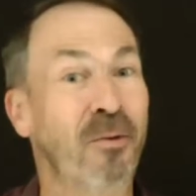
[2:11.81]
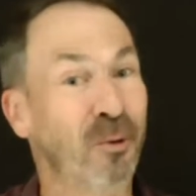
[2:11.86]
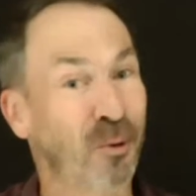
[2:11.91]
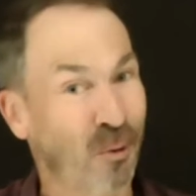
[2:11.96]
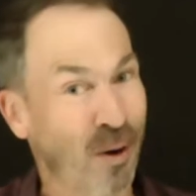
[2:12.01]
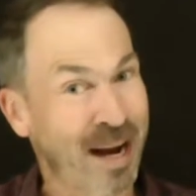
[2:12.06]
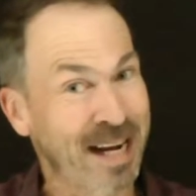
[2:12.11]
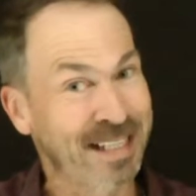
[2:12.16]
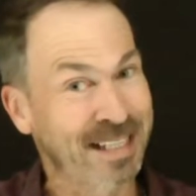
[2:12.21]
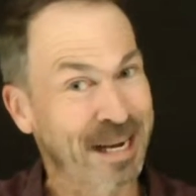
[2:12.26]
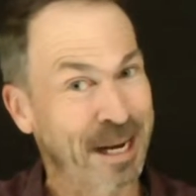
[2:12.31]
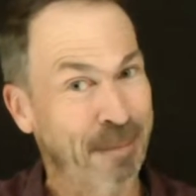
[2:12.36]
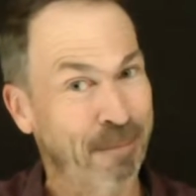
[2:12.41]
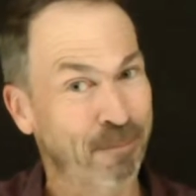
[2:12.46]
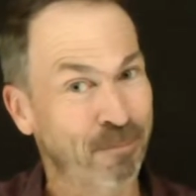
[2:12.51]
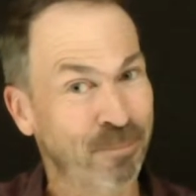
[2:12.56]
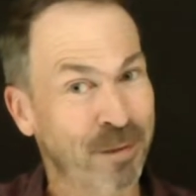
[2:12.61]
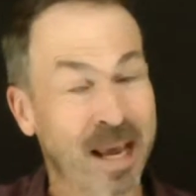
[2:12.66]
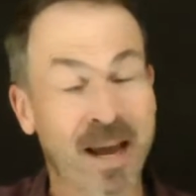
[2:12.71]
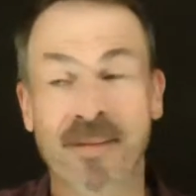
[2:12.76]

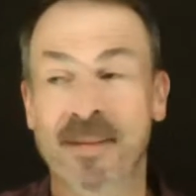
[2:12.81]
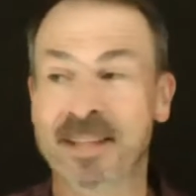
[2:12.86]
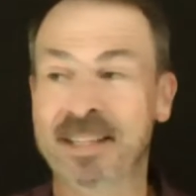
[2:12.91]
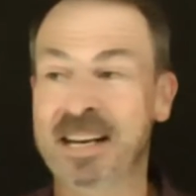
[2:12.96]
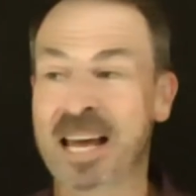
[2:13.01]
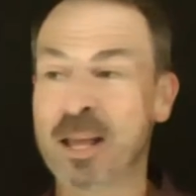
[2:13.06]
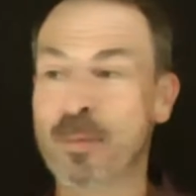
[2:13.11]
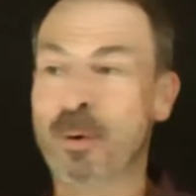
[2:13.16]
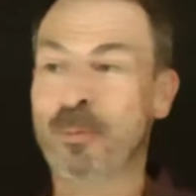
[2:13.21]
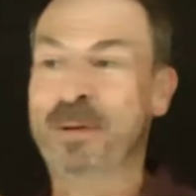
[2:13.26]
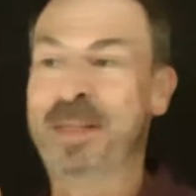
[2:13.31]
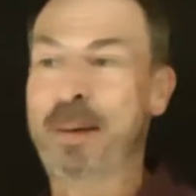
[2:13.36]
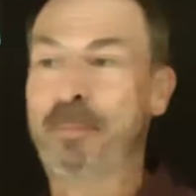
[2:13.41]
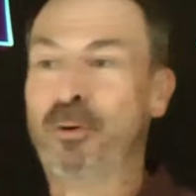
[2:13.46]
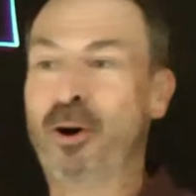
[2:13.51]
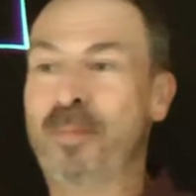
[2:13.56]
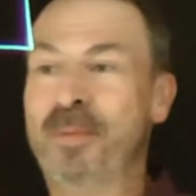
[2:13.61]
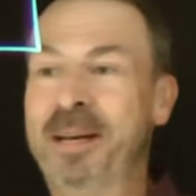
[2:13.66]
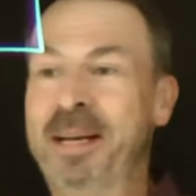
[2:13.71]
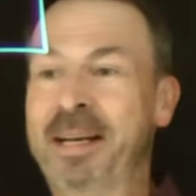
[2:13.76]
Crazy. There's another one with
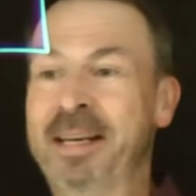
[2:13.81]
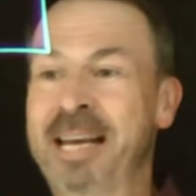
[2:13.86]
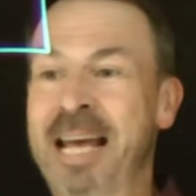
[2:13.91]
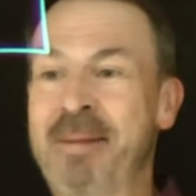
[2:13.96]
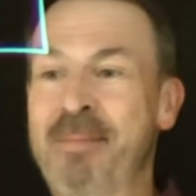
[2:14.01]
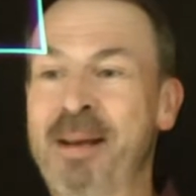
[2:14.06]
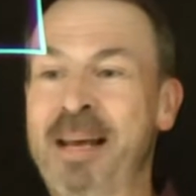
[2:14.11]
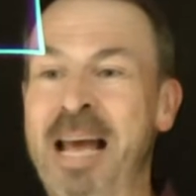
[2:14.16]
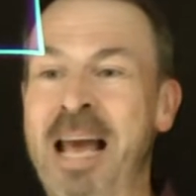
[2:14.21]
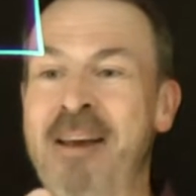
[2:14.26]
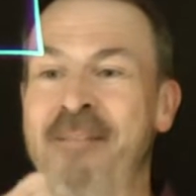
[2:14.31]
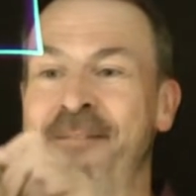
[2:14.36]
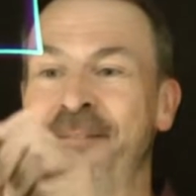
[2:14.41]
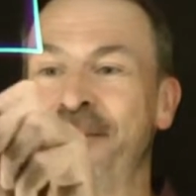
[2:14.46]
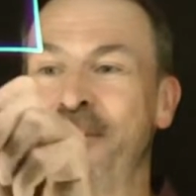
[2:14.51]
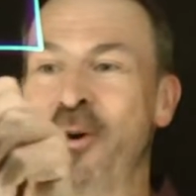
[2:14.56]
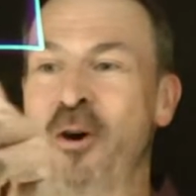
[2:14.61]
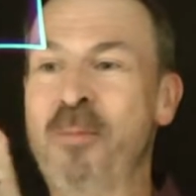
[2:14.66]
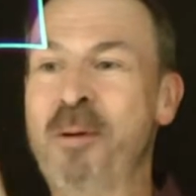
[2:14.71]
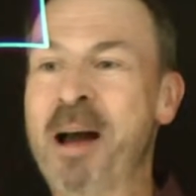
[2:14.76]
that property, namely a
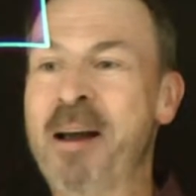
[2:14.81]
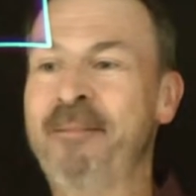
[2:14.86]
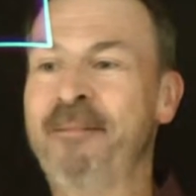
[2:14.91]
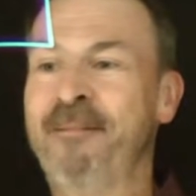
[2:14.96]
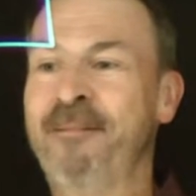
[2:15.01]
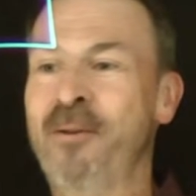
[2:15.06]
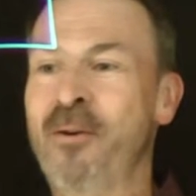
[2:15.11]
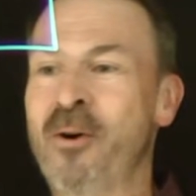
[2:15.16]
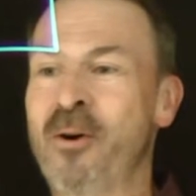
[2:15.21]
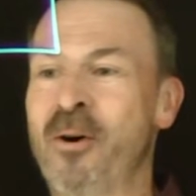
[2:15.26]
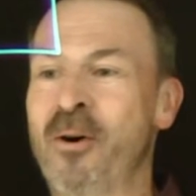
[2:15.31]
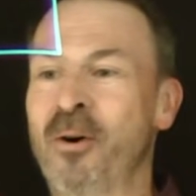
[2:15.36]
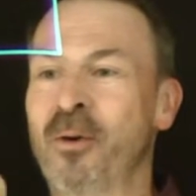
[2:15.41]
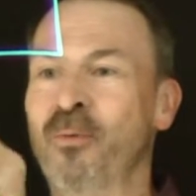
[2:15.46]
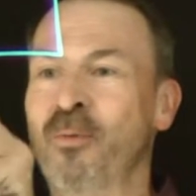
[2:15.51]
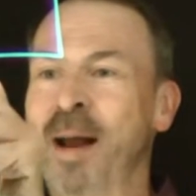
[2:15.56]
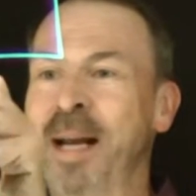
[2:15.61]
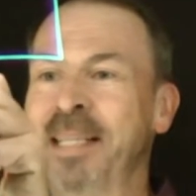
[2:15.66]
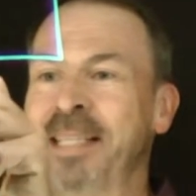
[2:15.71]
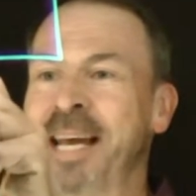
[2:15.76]
4 by
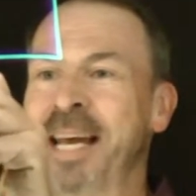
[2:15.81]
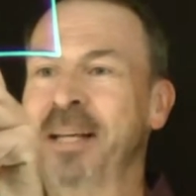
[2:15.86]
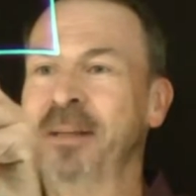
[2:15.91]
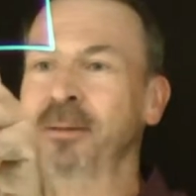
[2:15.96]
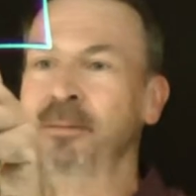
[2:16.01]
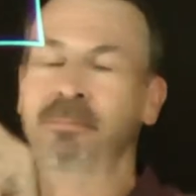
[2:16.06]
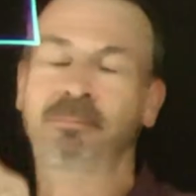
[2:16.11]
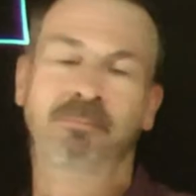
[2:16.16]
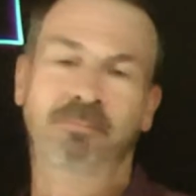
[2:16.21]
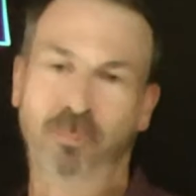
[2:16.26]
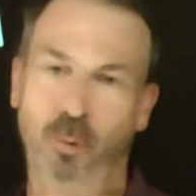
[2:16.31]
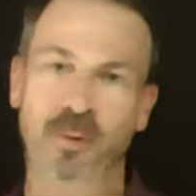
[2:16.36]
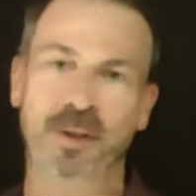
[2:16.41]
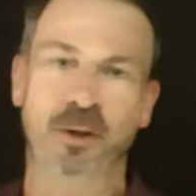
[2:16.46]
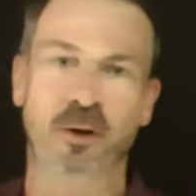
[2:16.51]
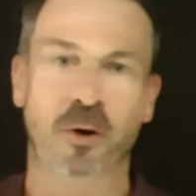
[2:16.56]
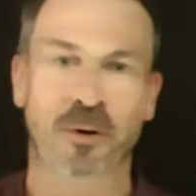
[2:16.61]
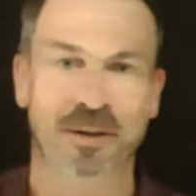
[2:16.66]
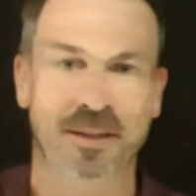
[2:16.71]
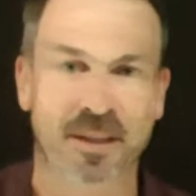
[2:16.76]
4 rectangle,
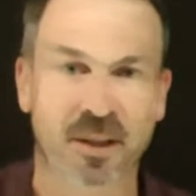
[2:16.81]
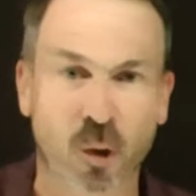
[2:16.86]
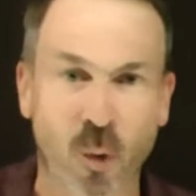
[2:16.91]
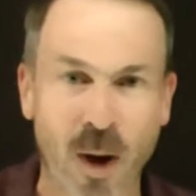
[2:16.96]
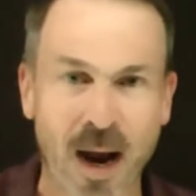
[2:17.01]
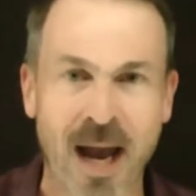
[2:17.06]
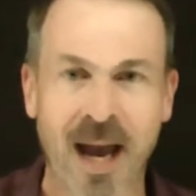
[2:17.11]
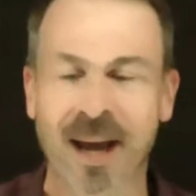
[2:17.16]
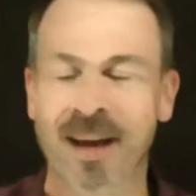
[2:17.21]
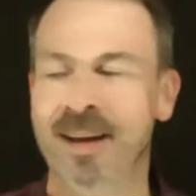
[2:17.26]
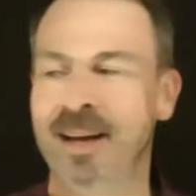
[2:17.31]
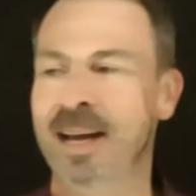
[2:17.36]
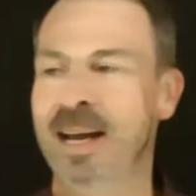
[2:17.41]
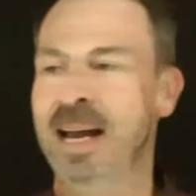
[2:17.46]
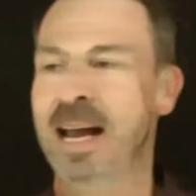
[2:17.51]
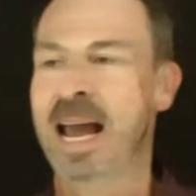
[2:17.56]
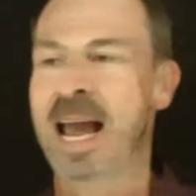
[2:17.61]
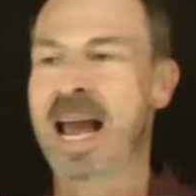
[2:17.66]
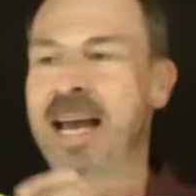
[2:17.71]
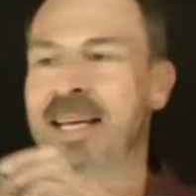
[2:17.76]
also known as a square,
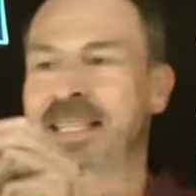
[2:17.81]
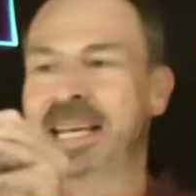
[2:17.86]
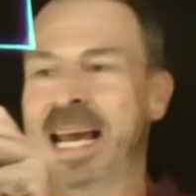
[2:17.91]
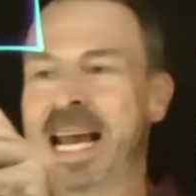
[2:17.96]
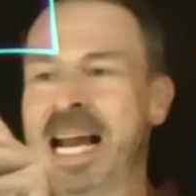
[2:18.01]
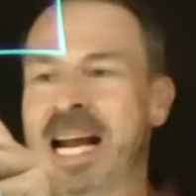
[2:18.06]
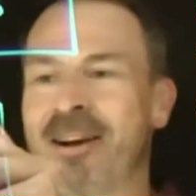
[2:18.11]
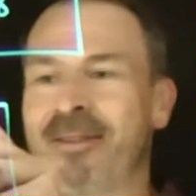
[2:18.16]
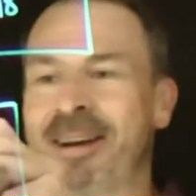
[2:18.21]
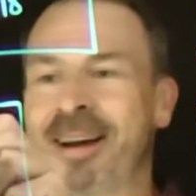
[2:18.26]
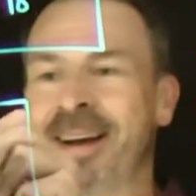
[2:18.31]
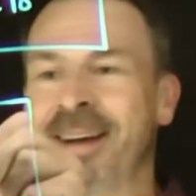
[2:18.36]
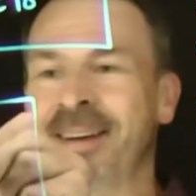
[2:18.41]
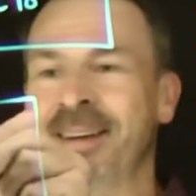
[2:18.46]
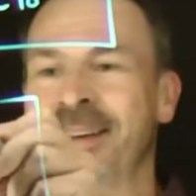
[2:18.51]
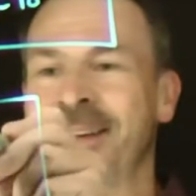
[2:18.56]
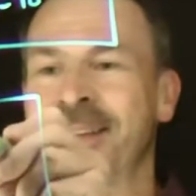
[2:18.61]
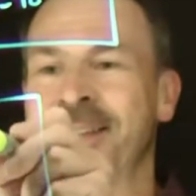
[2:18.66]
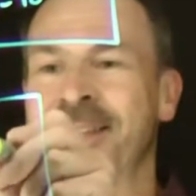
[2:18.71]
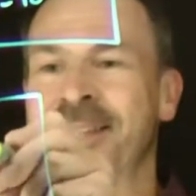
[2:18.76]
has
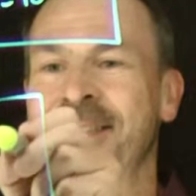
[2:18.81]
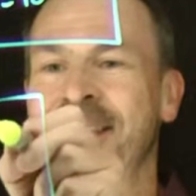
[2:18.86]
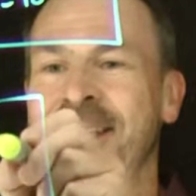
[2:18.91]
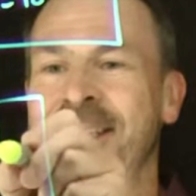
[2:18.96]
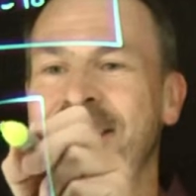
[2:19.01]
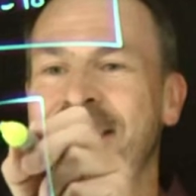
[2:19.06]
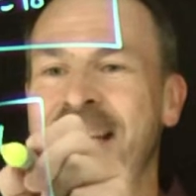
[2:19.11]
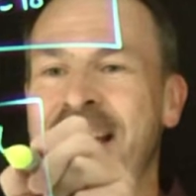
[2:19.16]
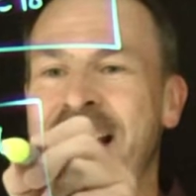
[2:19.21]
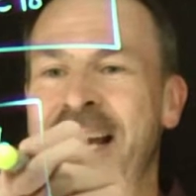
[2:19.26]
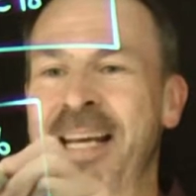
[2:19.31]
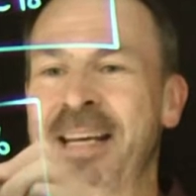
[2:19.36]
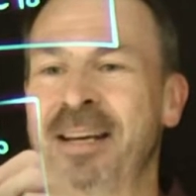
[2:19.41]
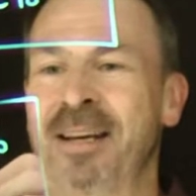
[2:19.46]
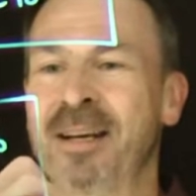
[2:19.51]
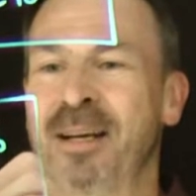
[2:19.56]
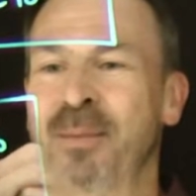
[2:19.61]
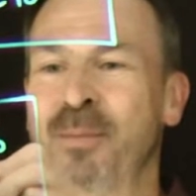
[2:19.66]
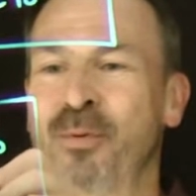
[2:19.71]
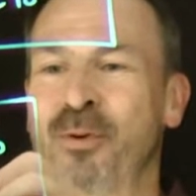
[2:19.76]
area
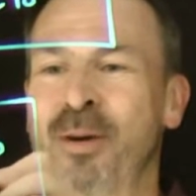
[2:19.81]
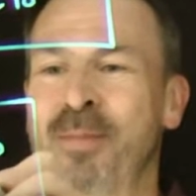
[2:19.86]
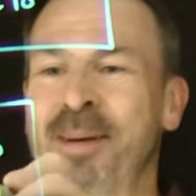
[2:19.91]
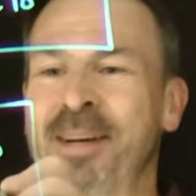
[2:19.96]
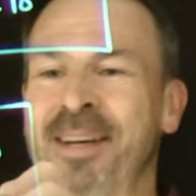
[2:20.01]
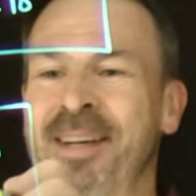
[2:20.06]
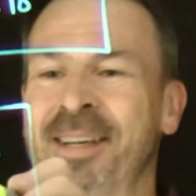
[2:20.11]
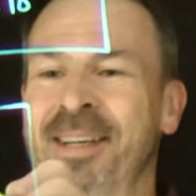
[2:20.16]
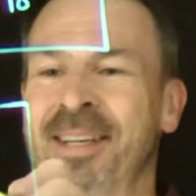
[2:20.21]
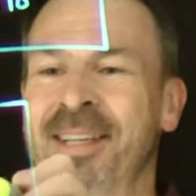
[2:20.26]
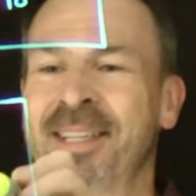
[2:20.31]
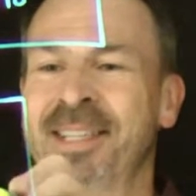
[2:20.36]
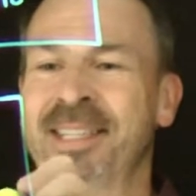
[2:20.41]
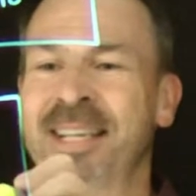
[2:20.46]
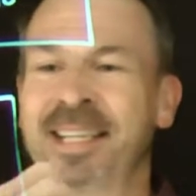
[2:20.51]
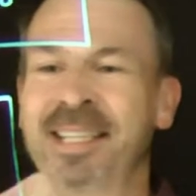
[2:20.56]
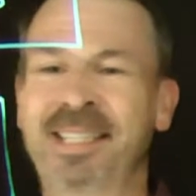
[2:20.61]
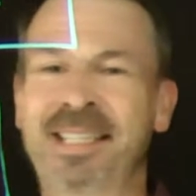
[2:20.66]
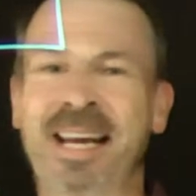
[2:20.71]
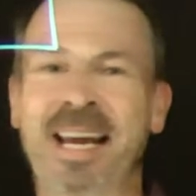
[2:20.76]
16, perimeter
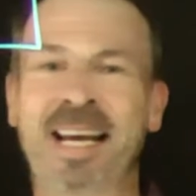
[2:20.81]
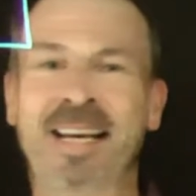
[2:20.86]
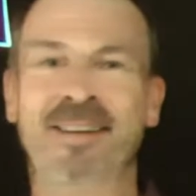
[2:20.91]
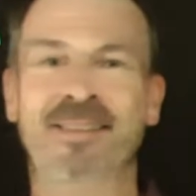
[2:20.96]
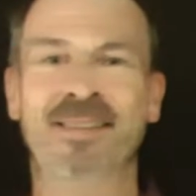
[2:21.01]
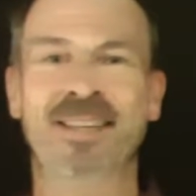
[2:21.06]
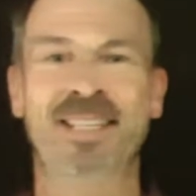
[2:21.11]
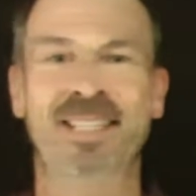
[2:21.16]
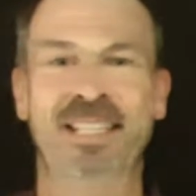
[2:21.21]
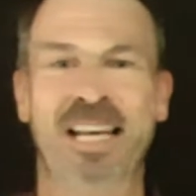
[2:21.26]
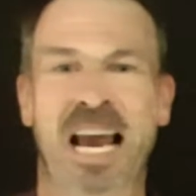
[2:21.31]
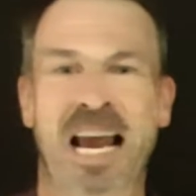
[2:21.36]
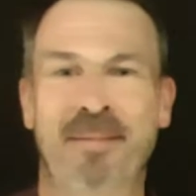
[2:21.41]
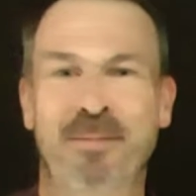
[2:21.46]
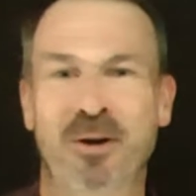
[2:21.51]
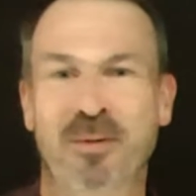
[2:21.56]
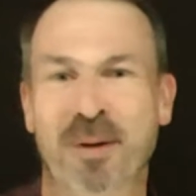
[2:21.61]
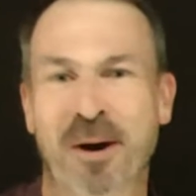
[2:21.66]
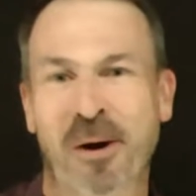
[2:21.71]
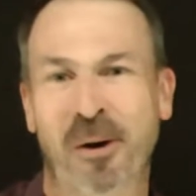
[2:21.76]
16, the
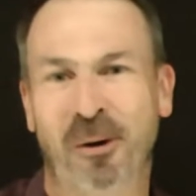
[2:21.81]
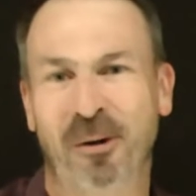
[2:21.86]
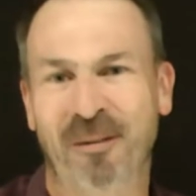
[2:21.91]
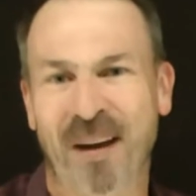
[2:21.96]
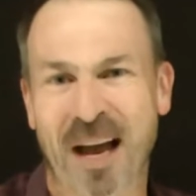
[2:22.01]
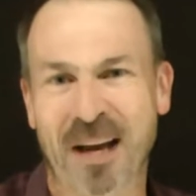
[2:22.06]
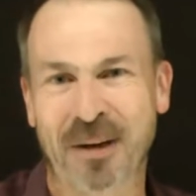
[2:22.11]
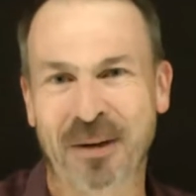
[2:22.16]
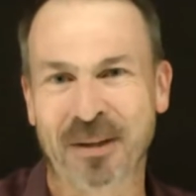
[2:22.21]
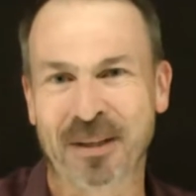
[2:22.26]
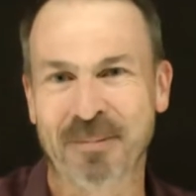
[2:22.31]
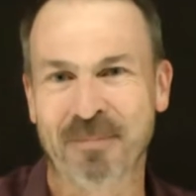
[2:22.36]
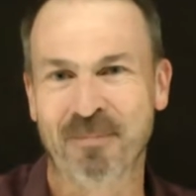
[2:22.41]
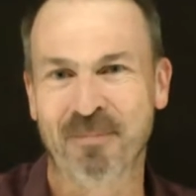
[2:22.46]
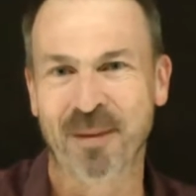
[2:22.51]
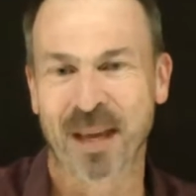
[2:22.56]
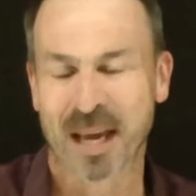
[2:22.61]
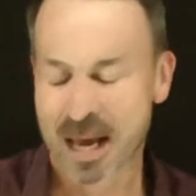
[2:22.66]
same numerical values.